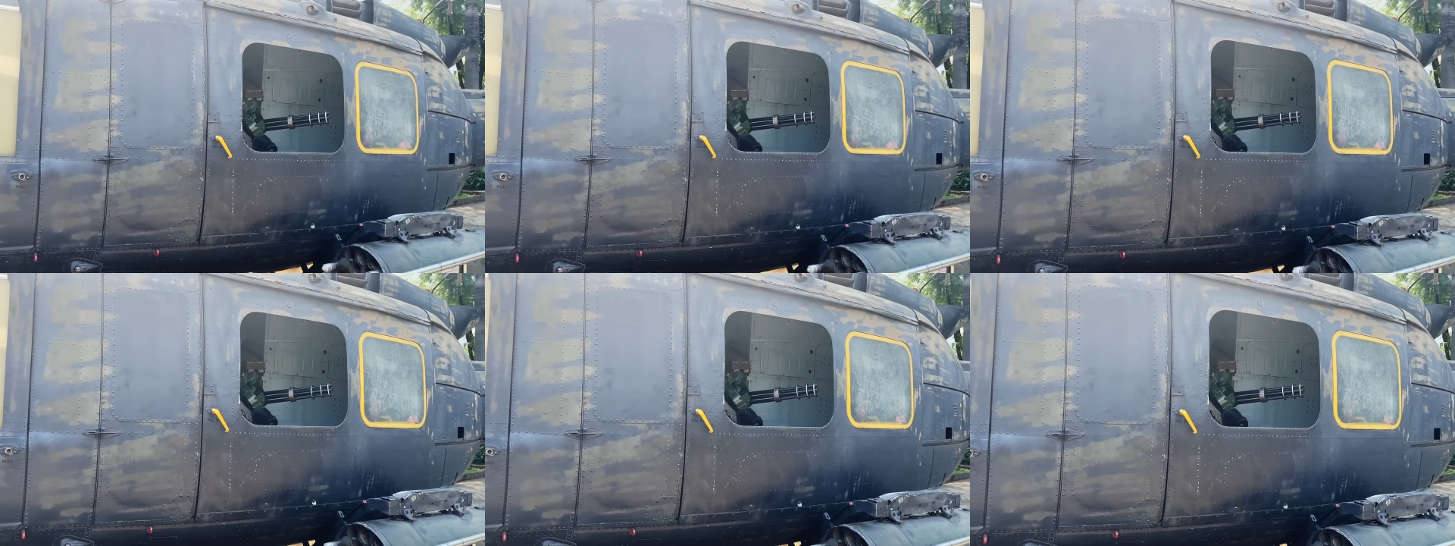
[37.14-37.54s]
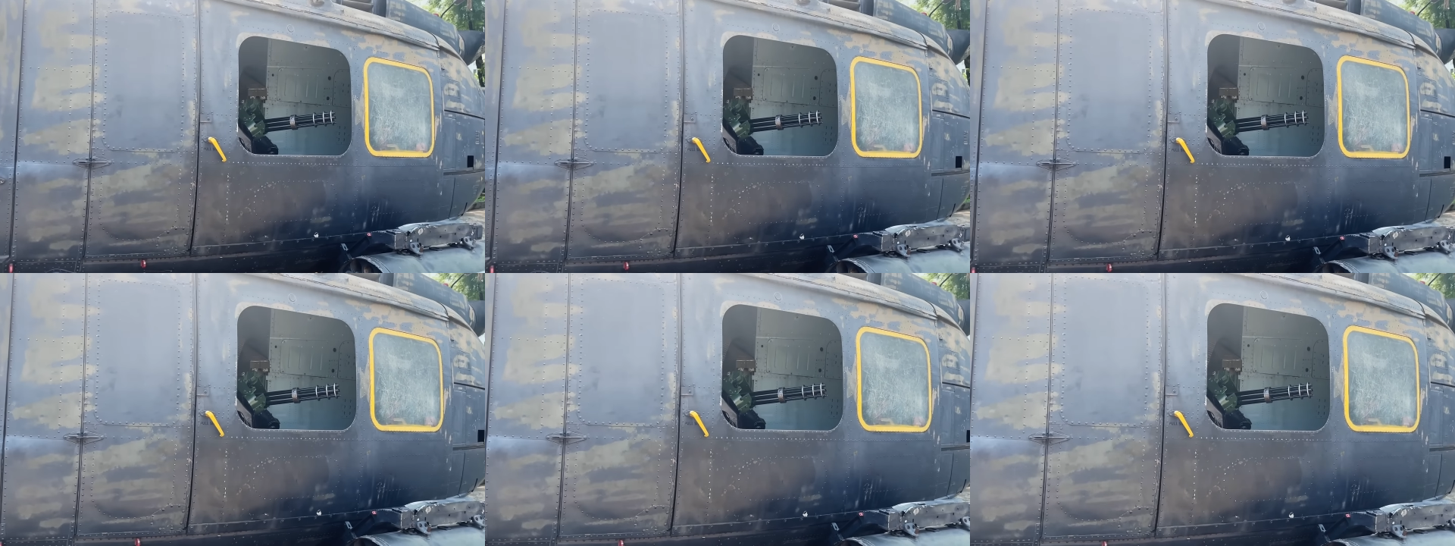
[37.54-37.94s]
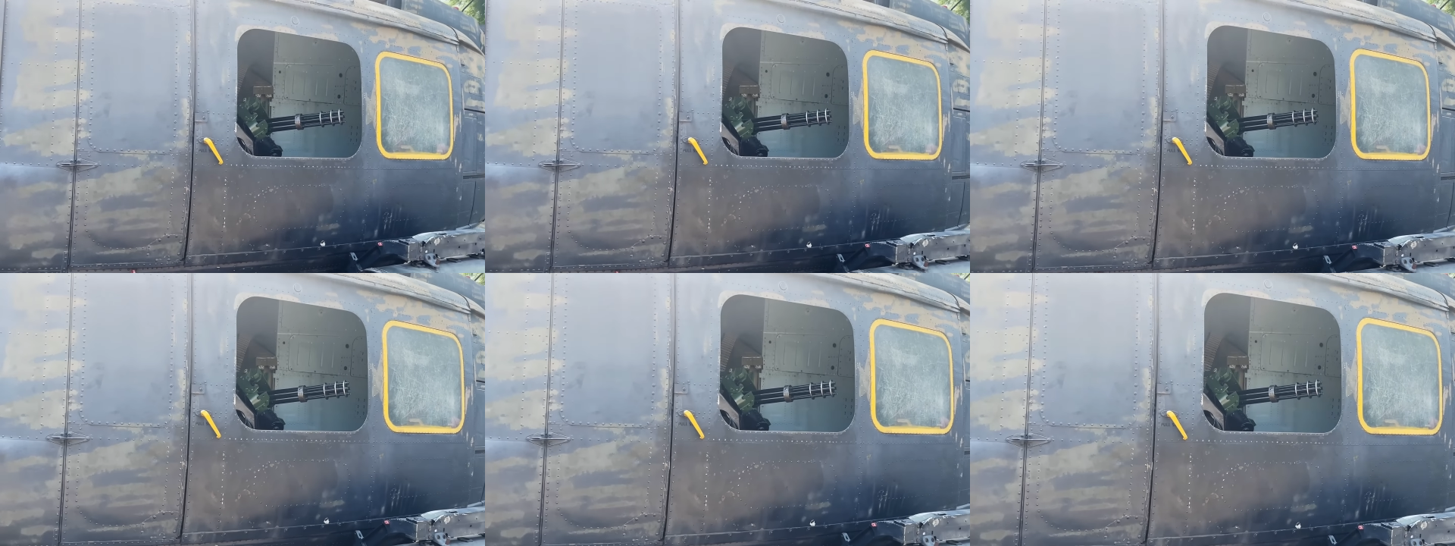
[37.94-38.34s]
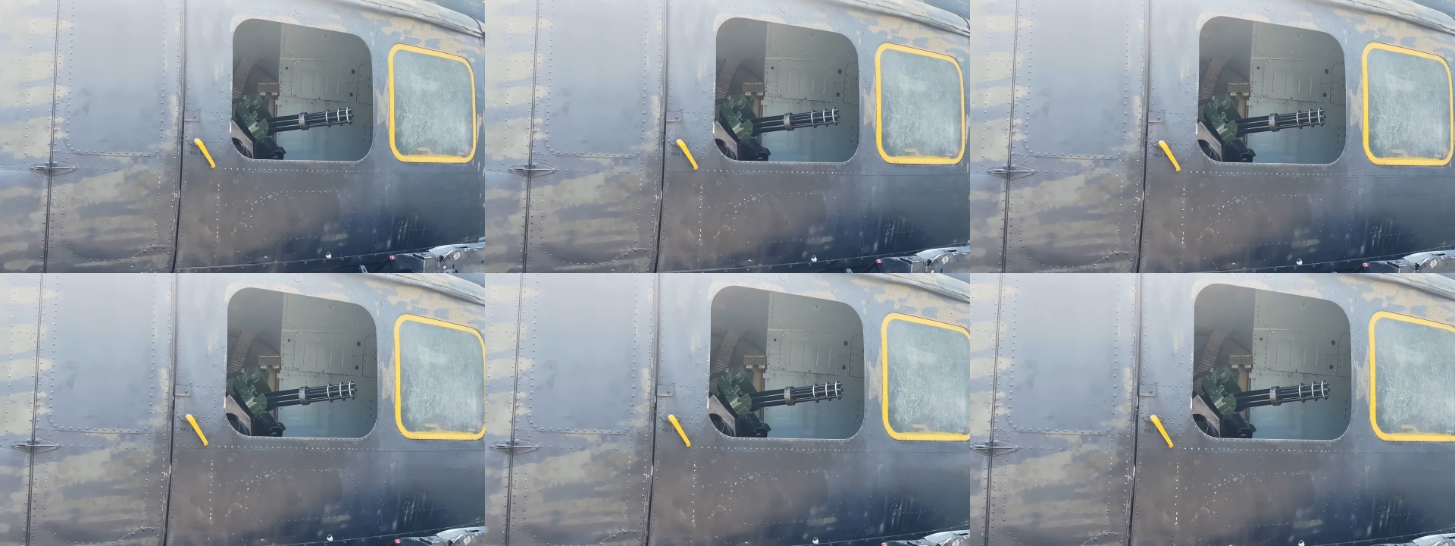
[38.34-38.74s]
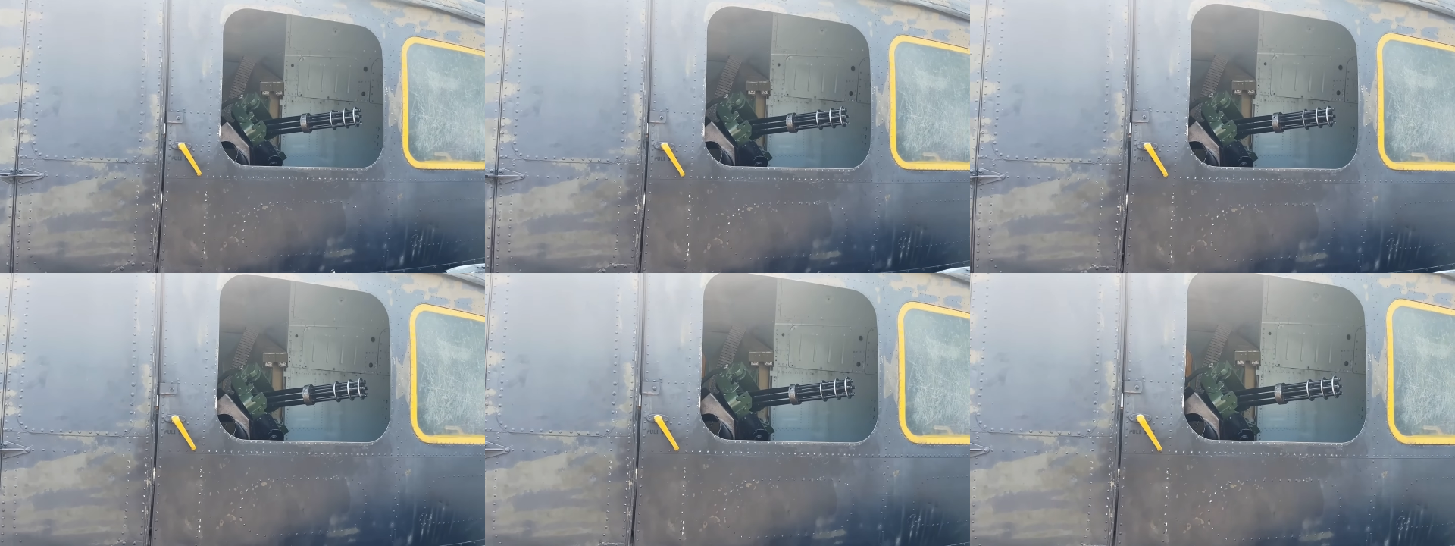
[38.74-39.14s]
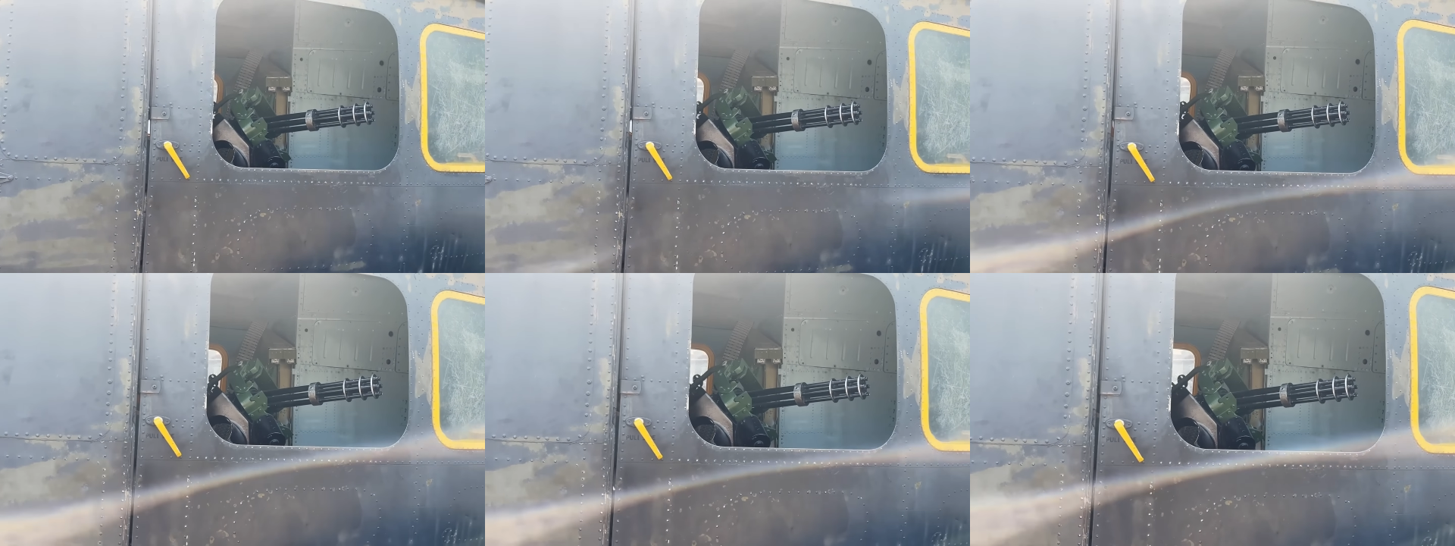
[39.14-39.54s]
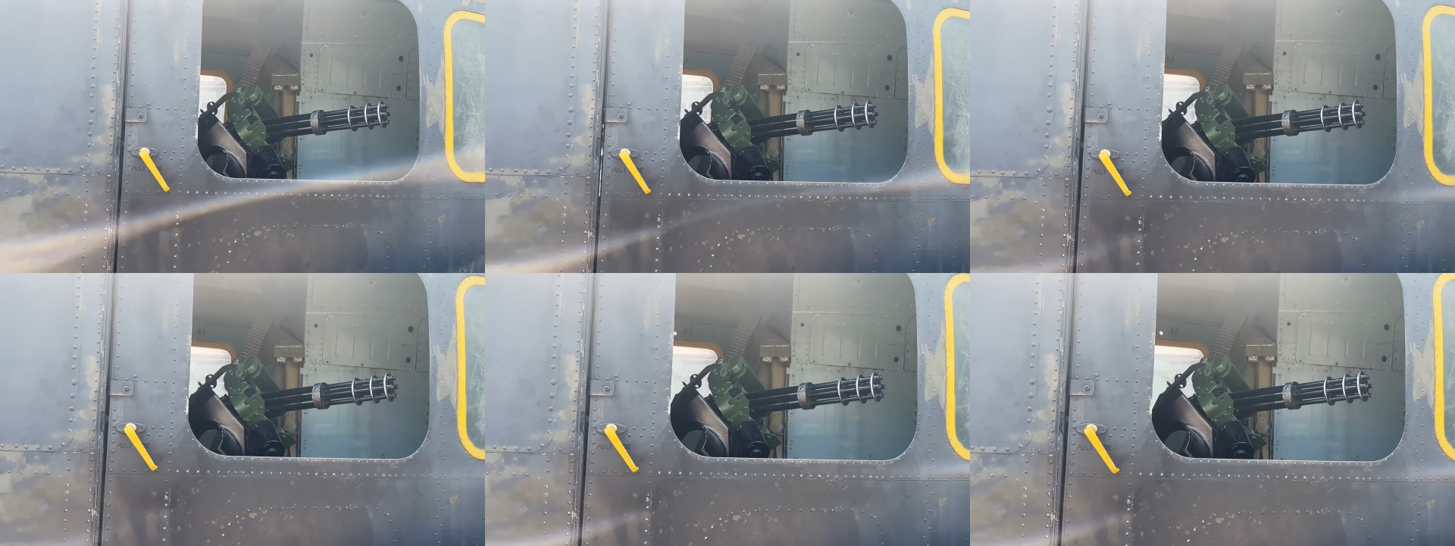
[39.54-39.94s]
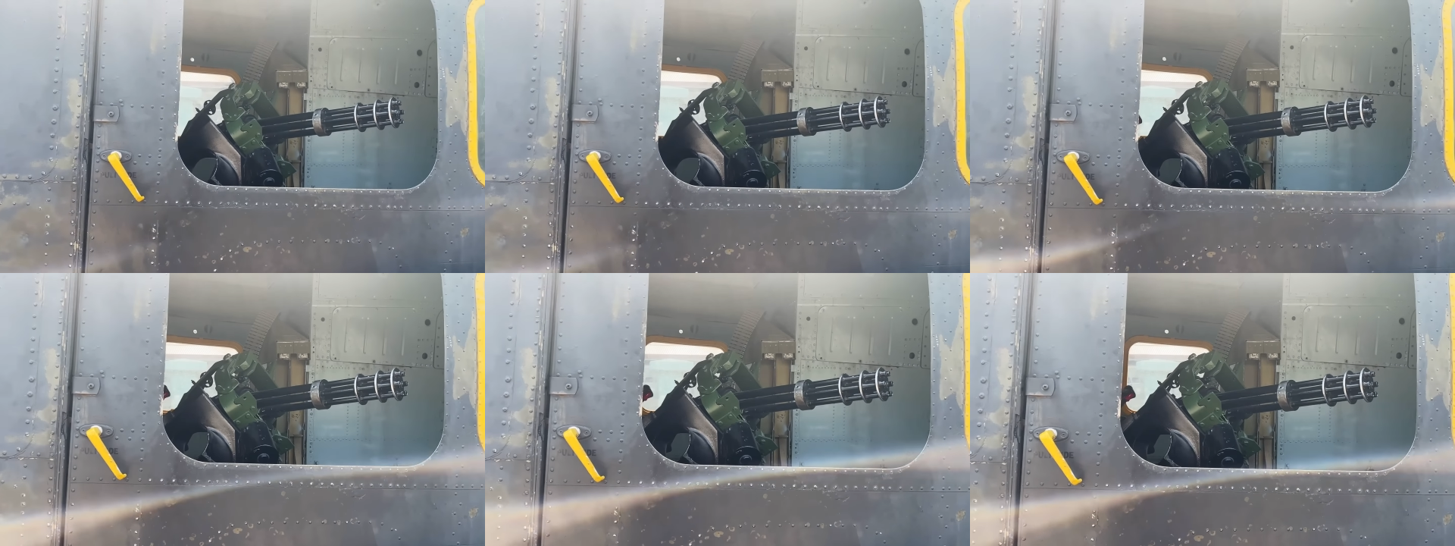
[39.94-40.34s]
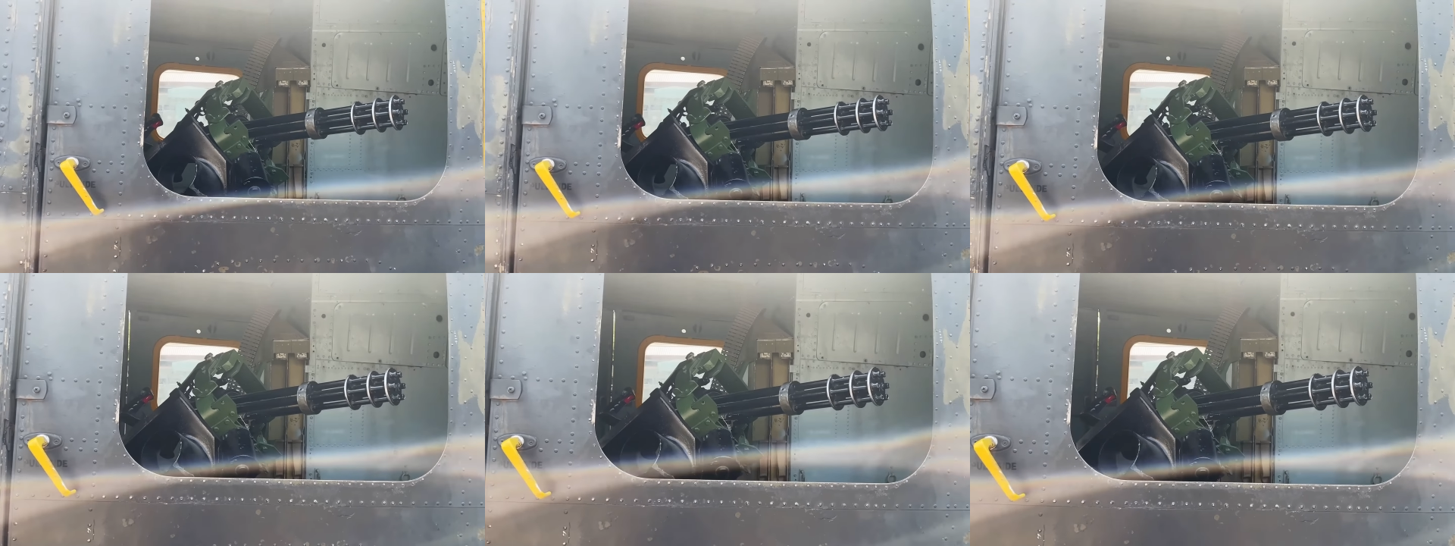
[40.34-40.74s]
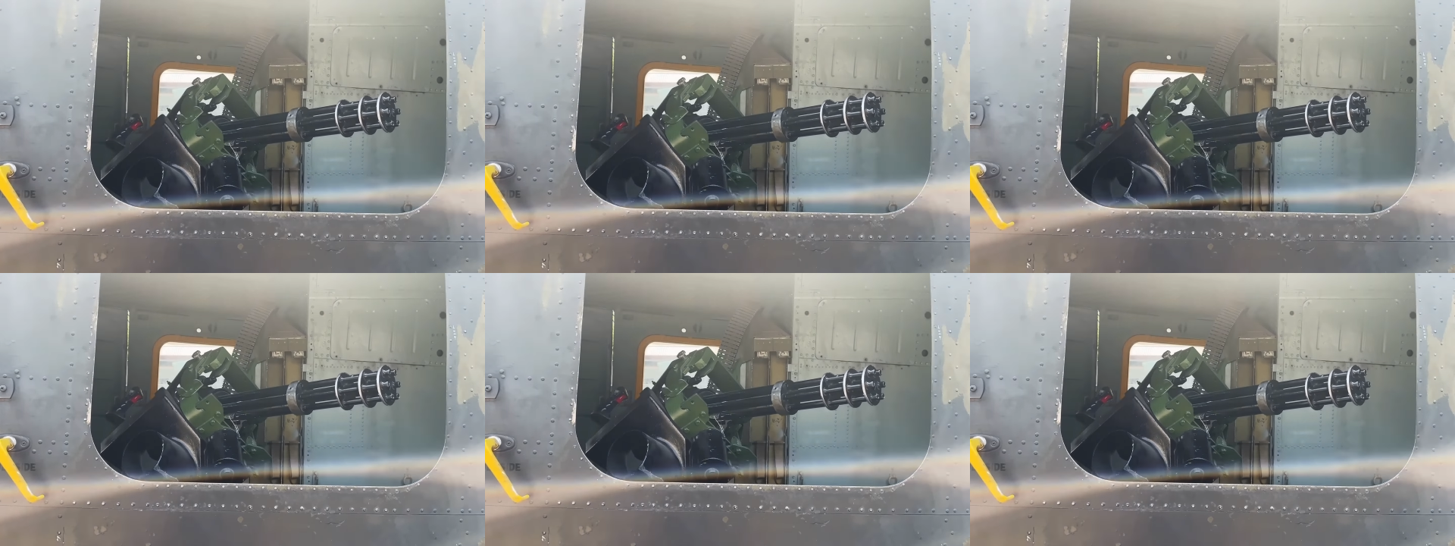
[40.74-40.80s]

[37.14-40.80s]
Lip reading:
Nobody's mouth can be seen.